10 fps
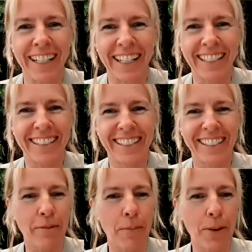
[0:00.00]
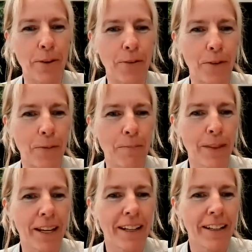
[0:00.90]
It's just beautiful.
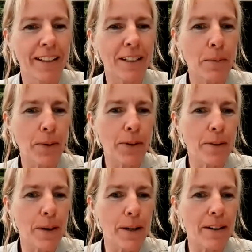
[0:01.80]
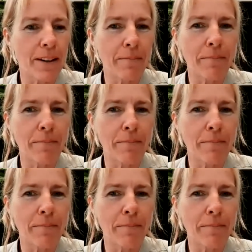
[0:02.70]
The spirit of the